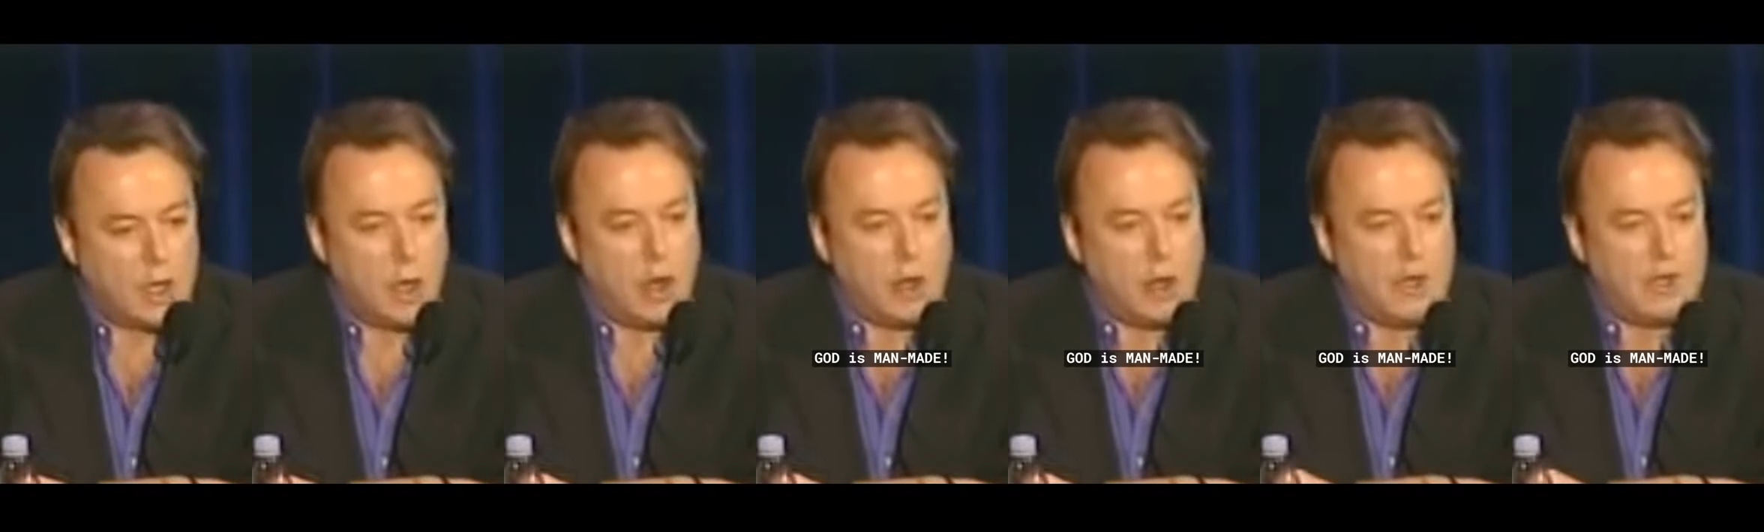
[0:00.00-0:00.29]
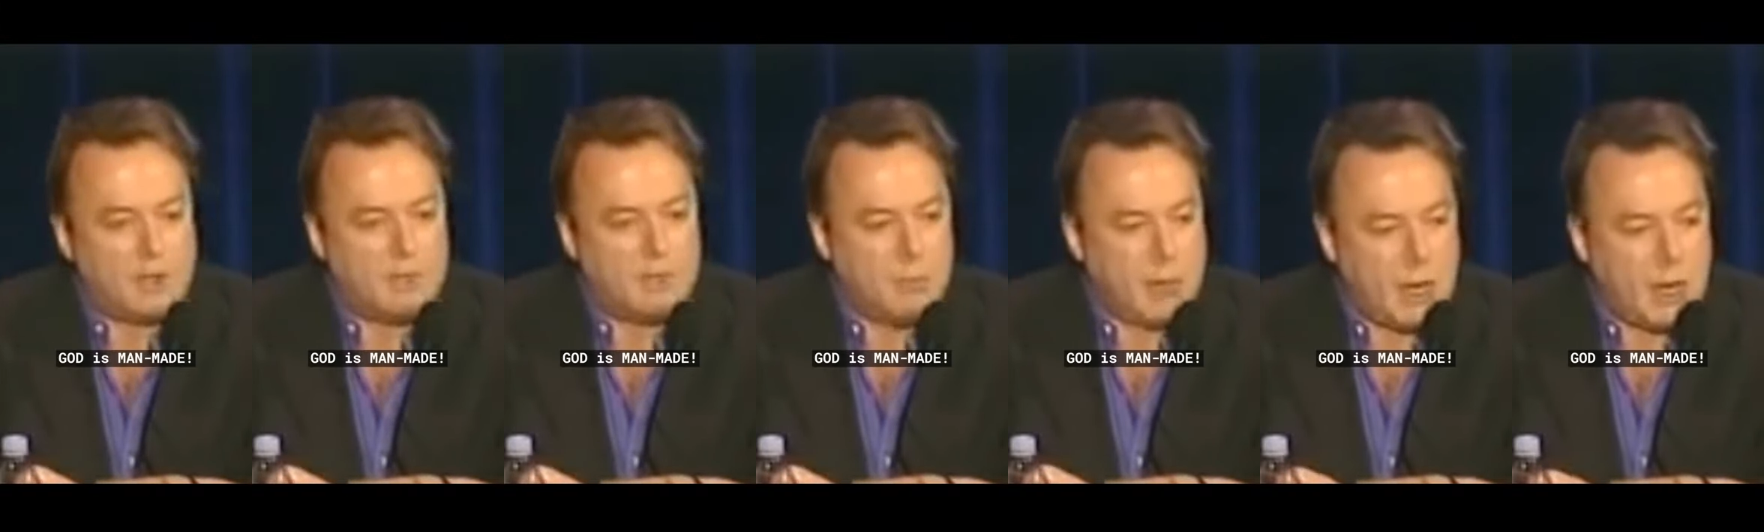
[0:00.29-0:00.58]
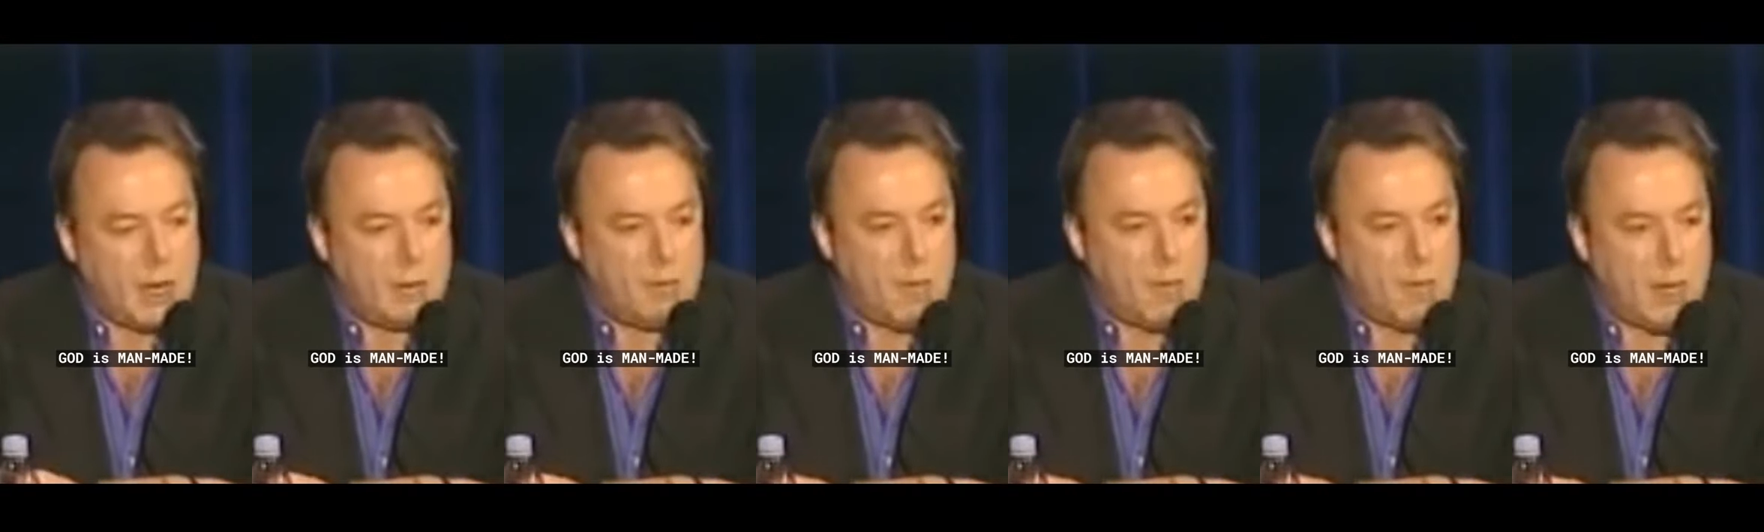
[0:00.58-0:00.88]
God is
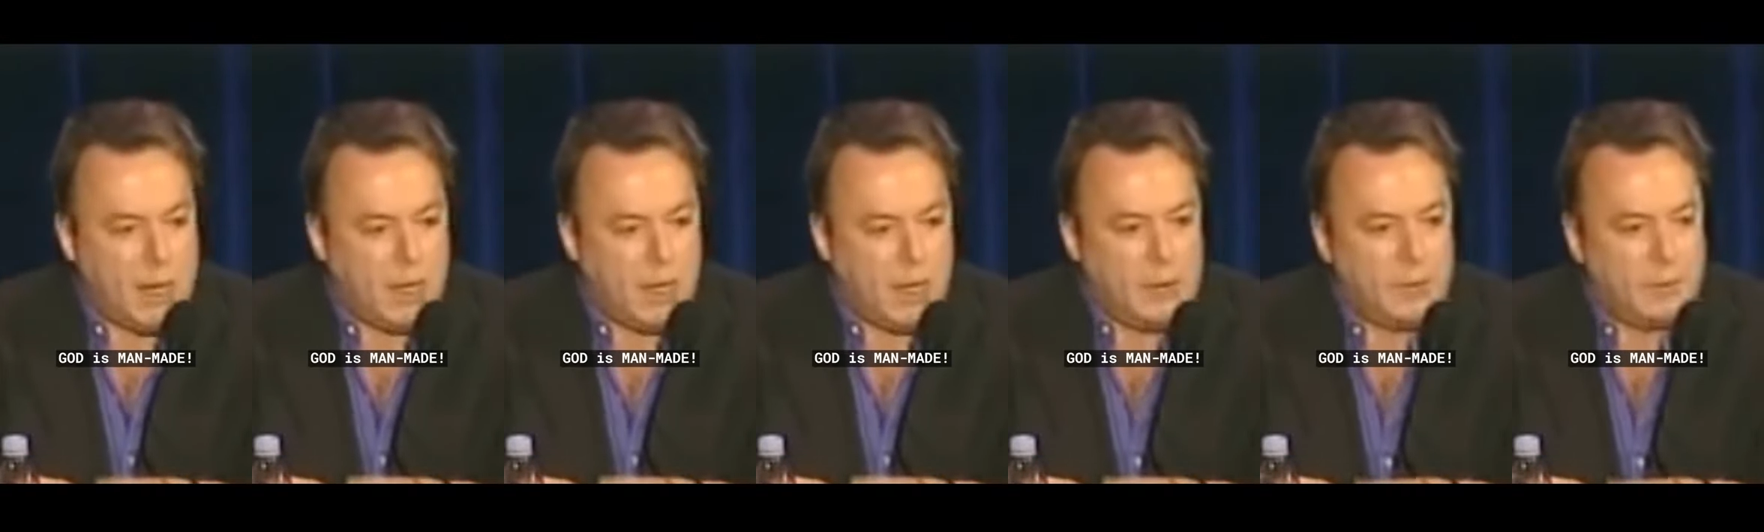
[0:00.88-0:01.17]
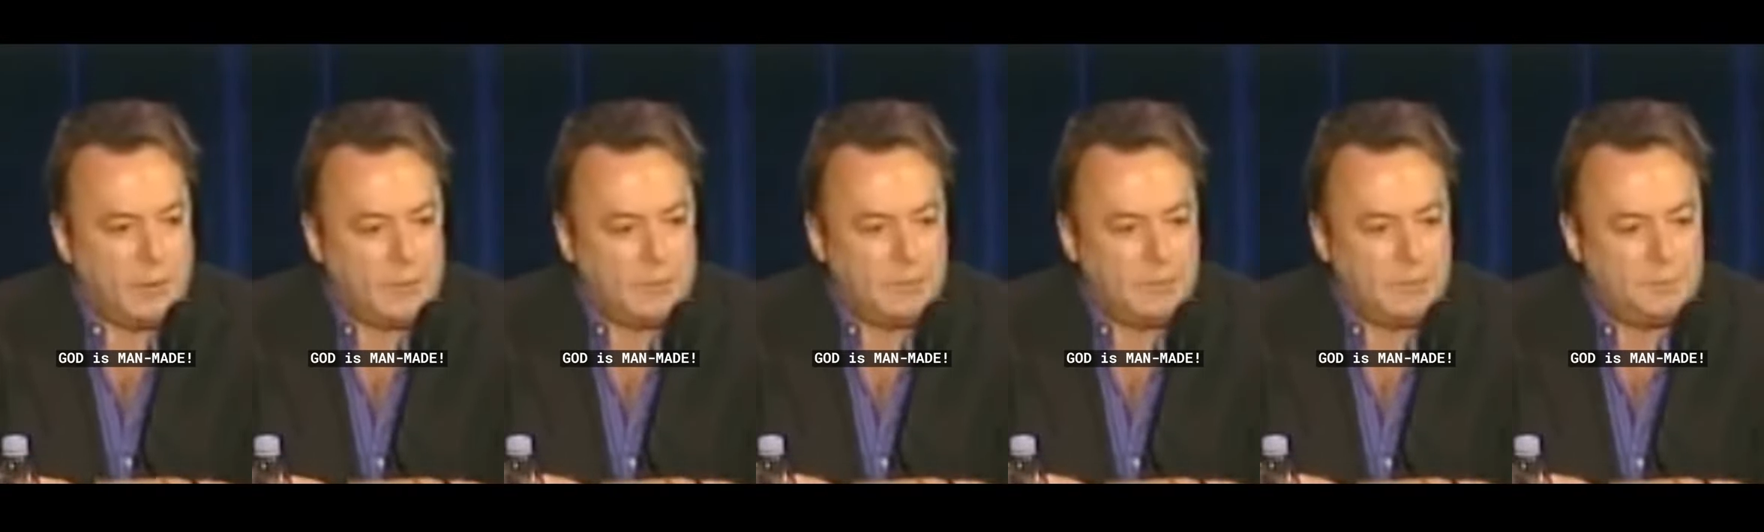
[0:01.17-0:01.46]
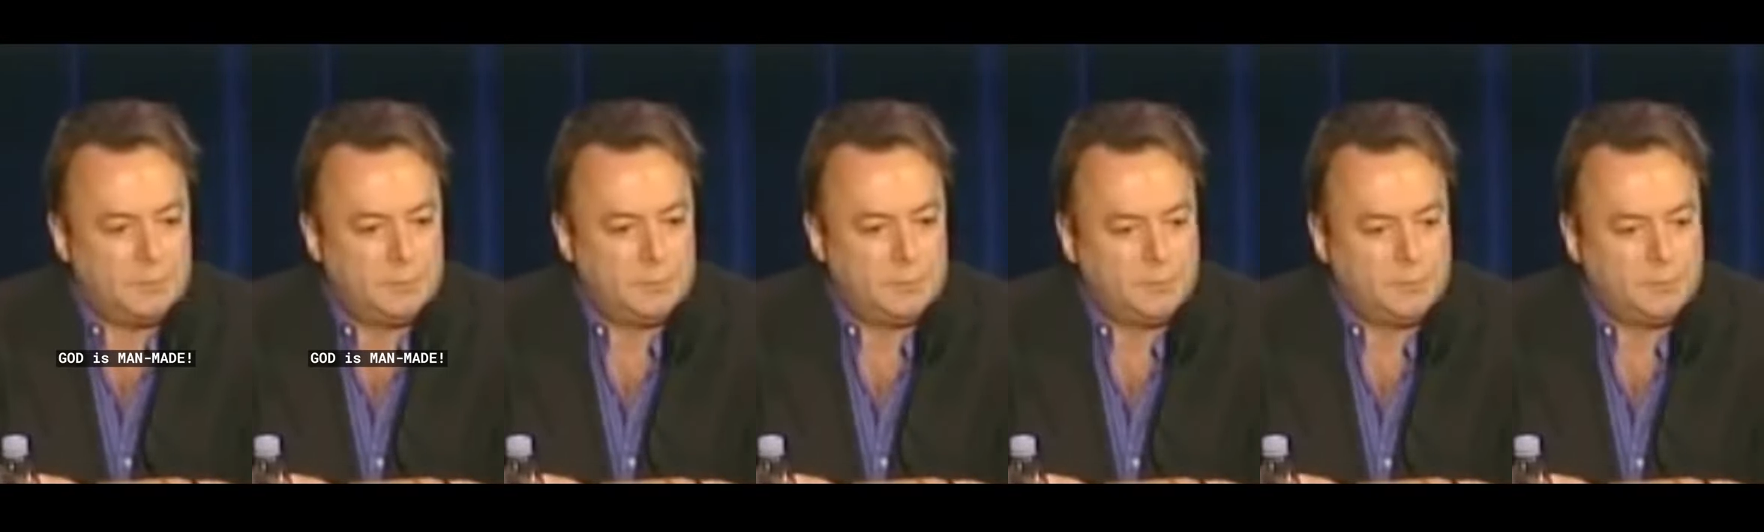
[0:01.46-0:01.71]
man made.